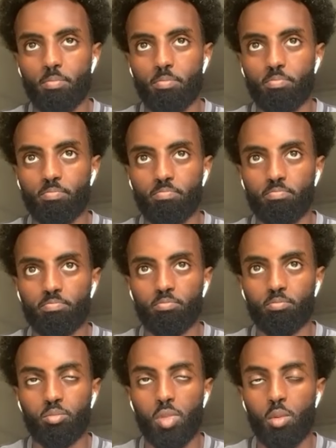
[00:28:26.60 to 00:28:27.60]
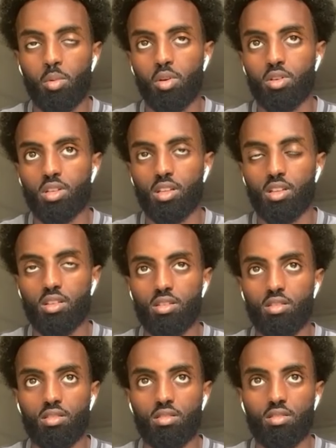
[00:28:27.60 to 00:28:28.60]
Um, but because I
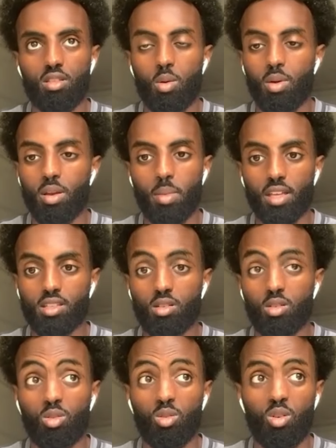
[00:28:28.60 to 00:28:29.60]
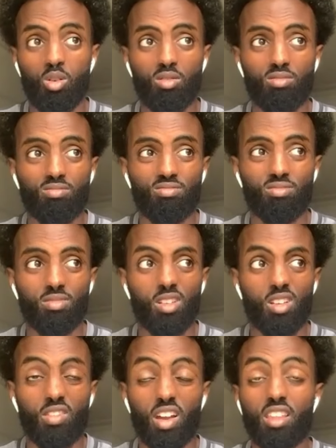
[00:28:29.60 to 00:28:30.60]
didn't know any better, or
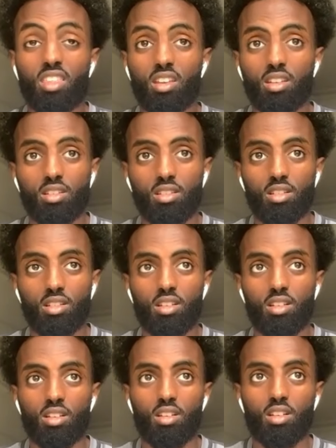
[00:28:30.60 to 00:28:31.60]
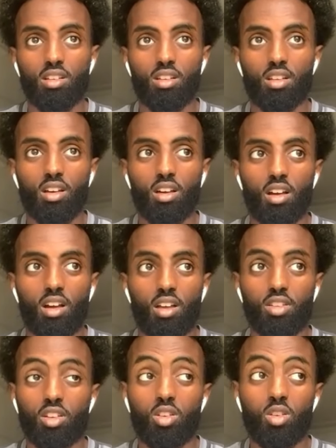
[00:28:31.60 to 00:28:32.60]
if anything,
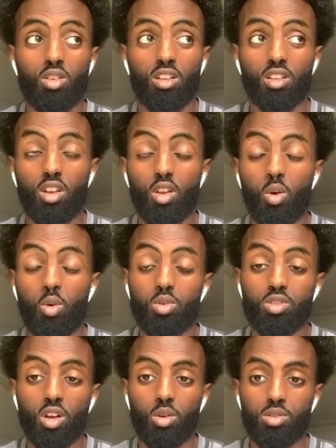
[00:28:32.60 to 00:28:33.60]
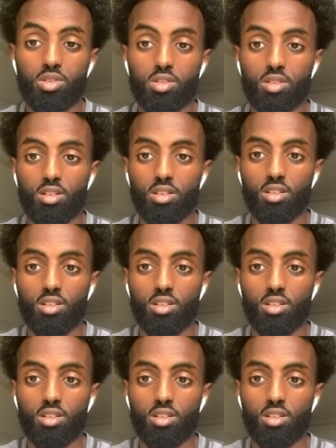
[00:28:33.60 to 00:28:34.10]
I didn't, I didn't know who to go to.